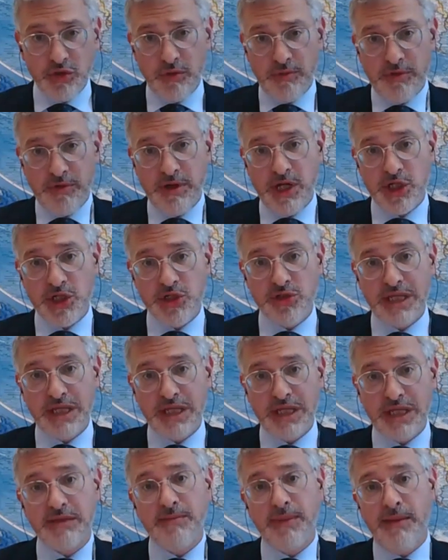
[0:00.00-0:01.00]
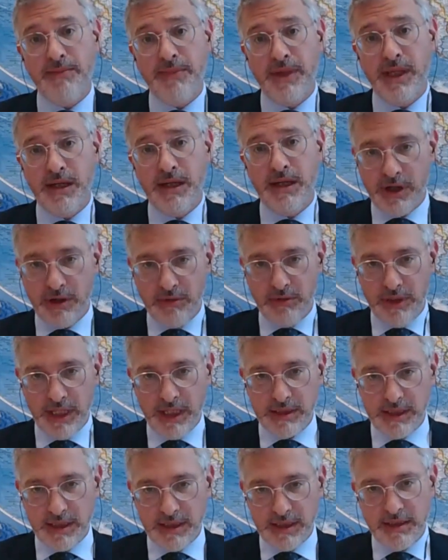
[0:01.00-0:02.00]
operations that may be
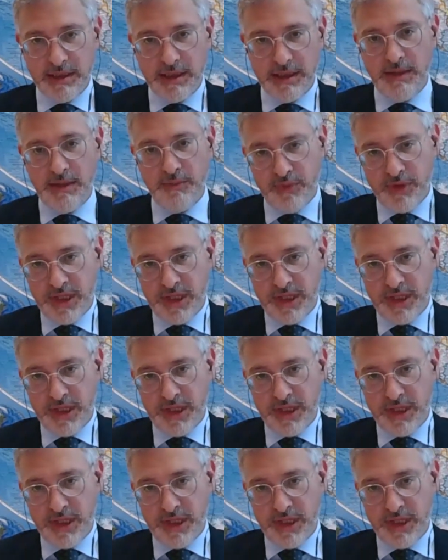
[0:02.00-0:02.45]
regulated in